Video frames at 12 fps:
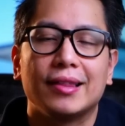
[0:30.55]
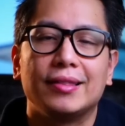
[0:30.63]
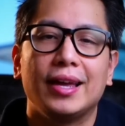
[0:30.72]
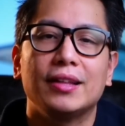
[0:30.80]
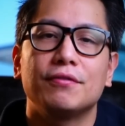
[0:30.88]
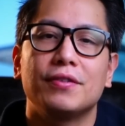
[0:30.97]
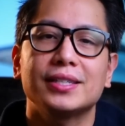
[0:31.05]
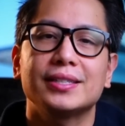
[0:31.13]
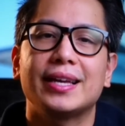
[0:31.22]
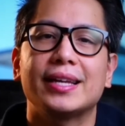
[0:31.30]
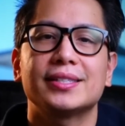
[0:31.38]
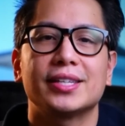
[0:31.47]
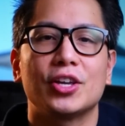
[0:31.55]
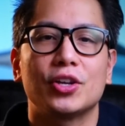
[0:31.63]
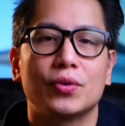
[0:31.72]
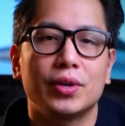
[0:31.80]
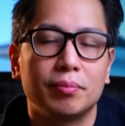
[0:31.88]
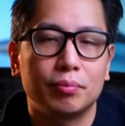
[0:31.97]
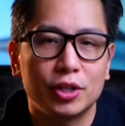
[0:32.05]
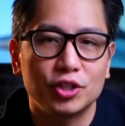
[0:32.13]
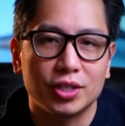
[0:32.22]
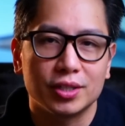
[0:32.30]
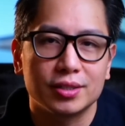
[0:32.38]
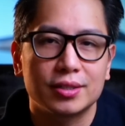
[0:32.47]
They investigate security
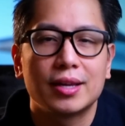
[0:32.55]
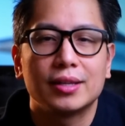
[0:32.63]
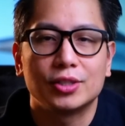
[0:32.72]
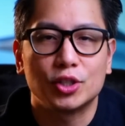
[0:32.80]
breaches,